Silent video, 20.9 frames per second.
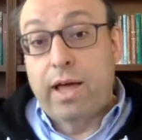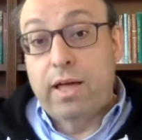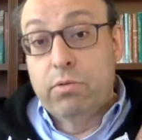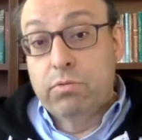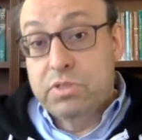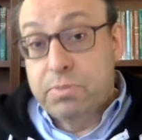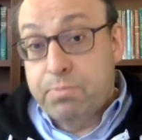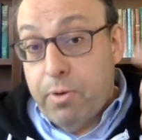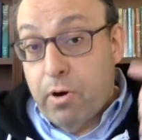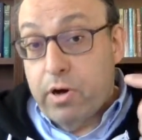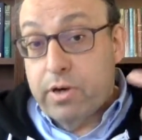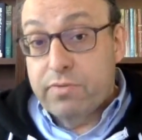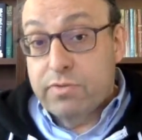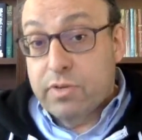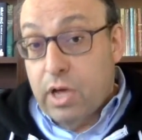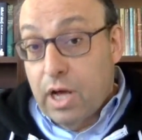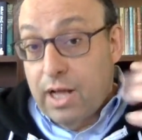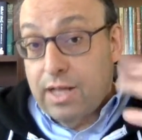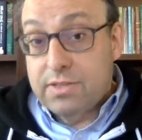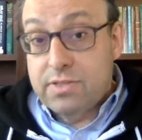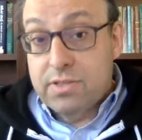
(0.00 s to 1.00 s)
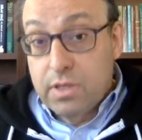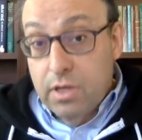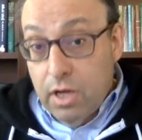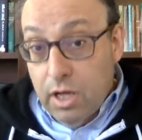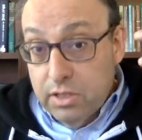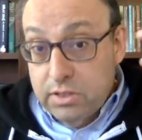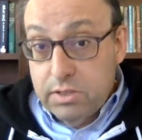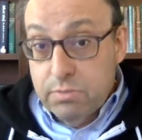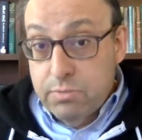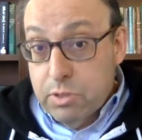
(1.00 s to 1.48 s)
was part of God's
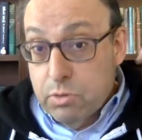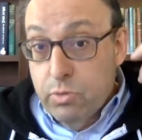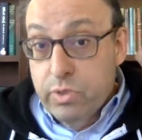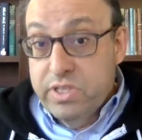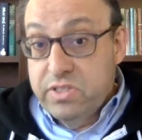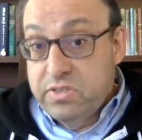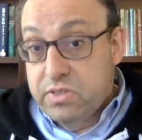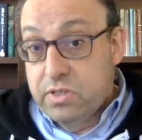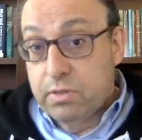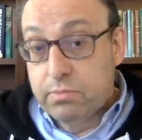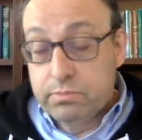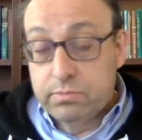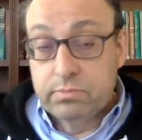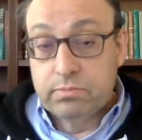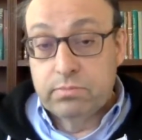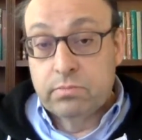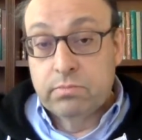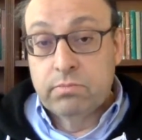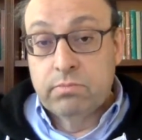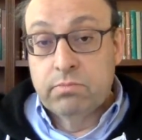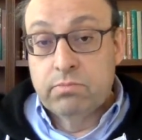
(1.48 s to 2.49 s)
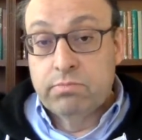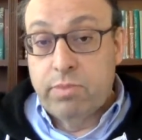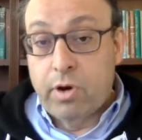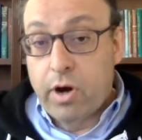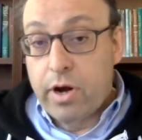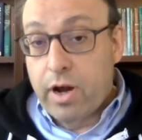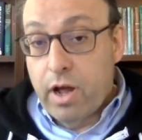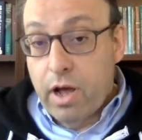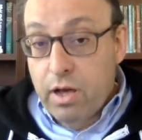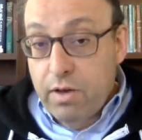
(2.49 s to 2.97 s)
ultimate wisdom,
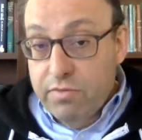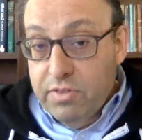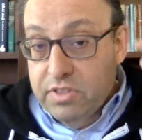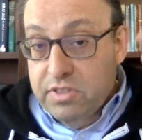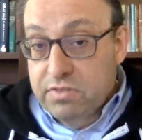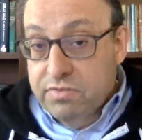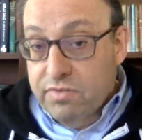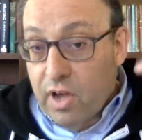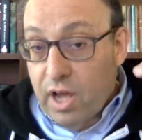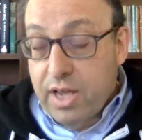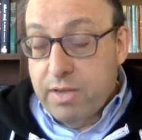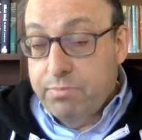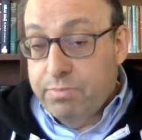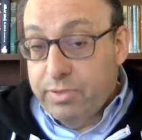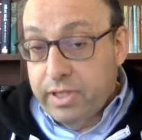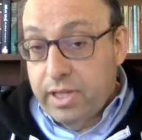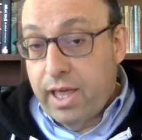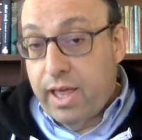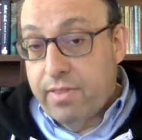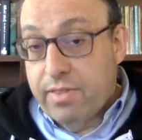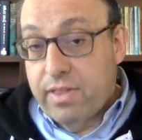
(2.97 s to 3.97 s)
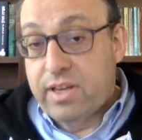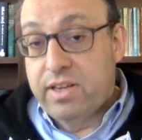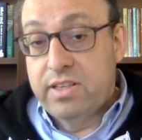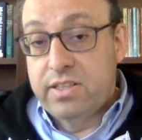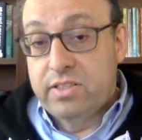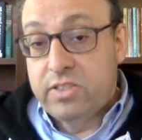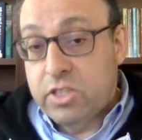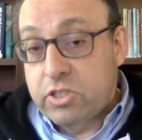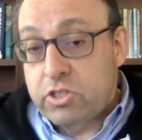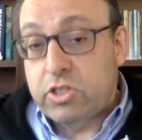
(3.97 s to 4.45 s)
part of the divine plan, that in
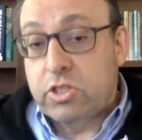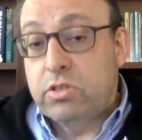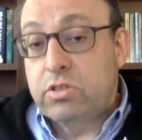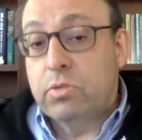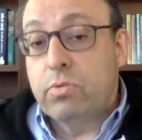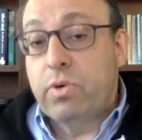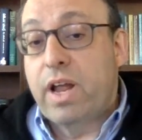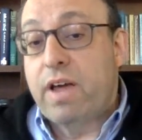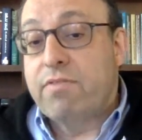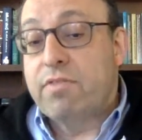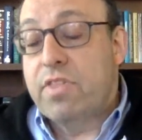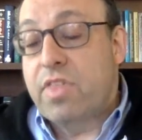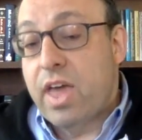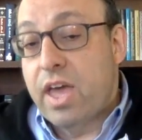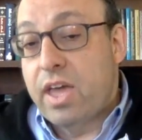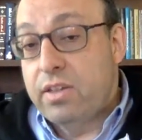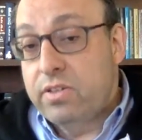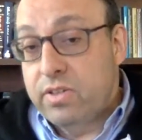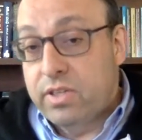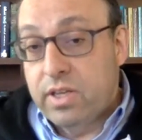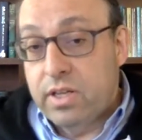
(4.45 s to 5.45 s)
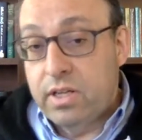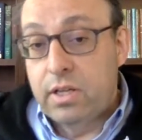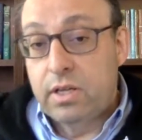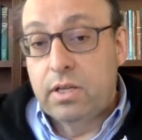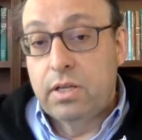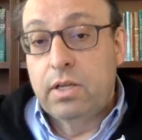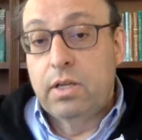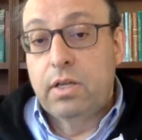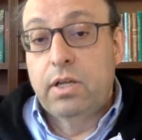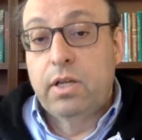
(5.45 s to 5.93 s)
addition to whatever they did,
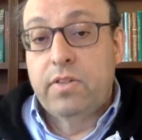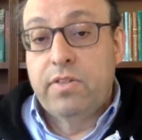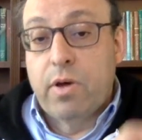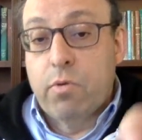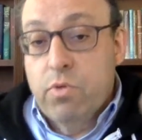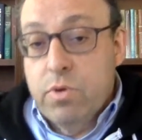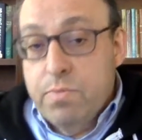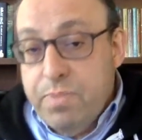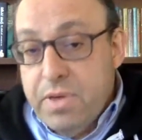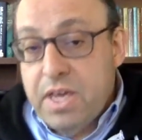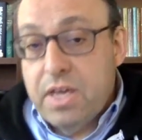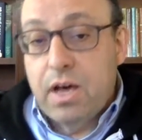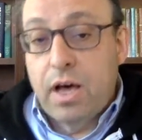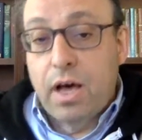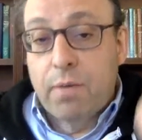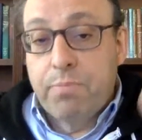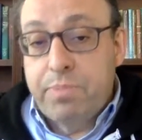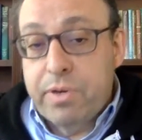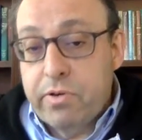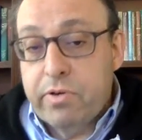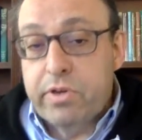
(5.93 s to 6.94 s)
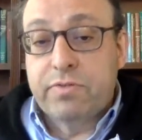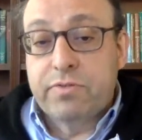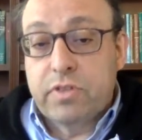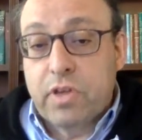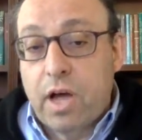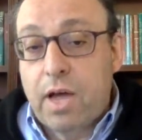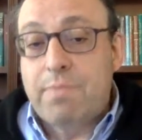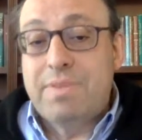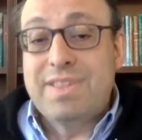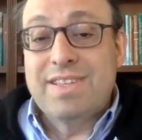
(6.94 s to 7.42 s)
there would be a period of
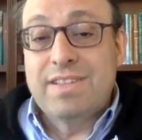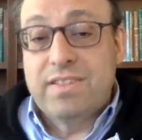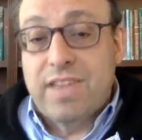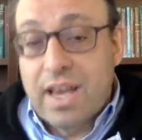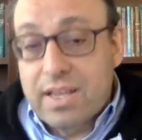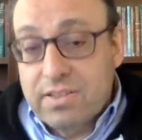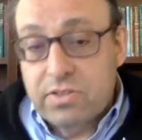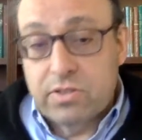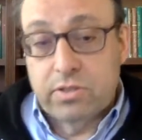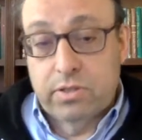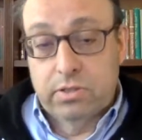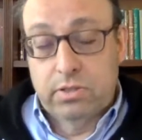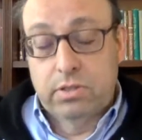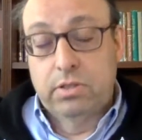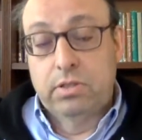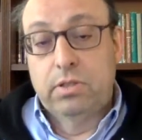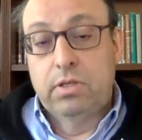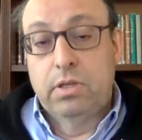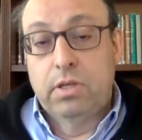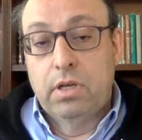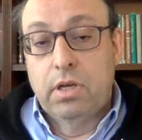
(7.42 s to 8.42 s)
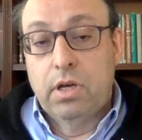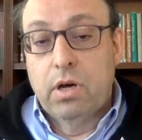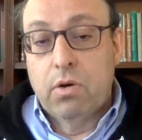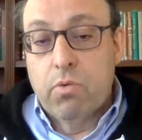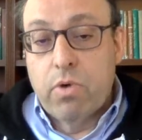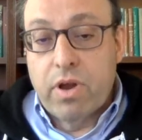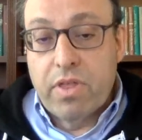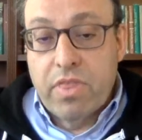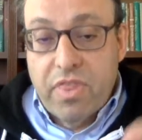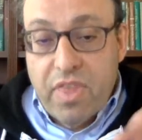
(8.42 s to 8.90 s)
time in the desert
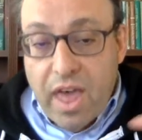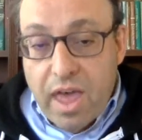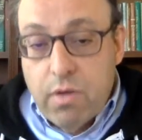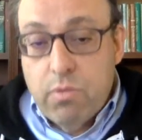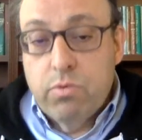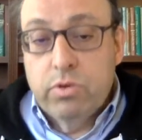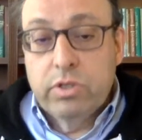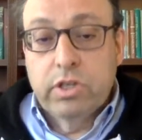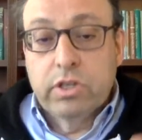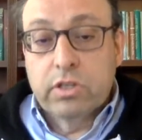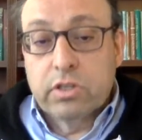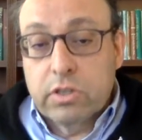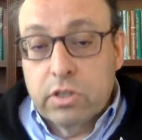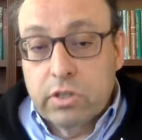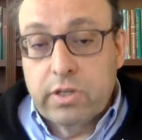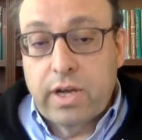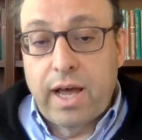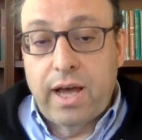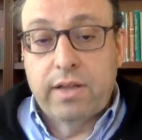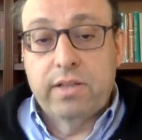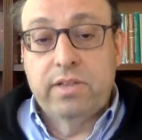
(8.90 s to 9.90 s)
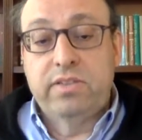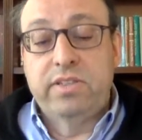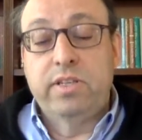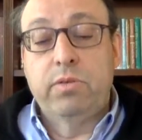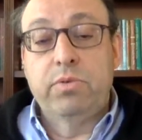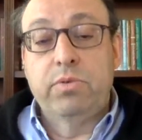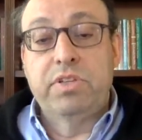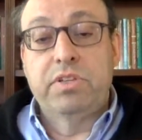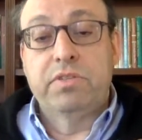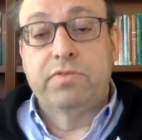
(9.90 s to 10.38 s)
where they would learn how to
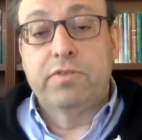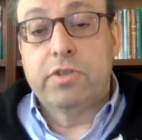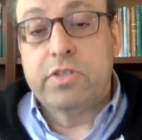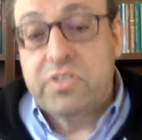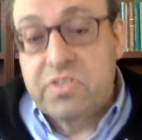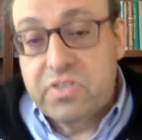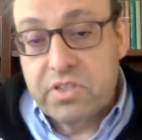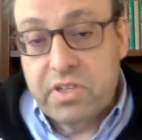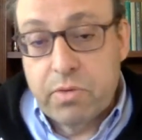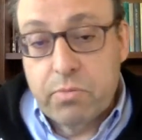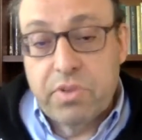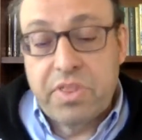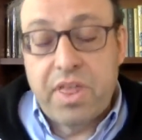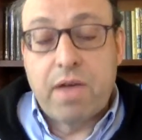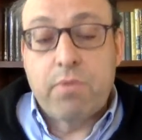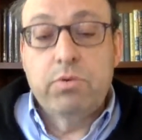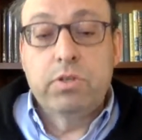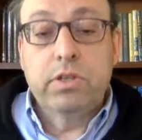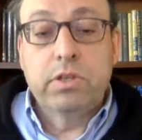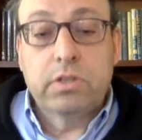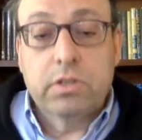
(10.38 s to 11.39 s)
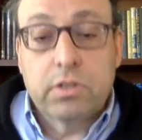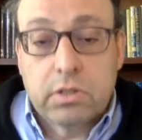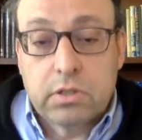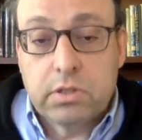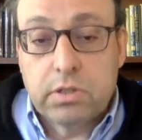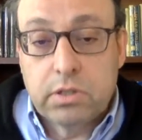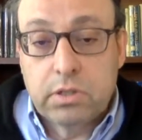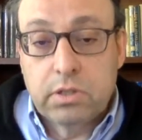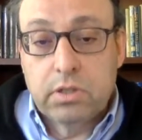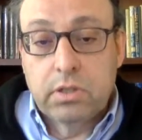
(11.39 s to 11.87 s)
deal with adversity, where they would
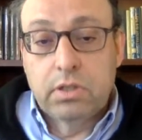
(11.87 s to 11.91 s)
learn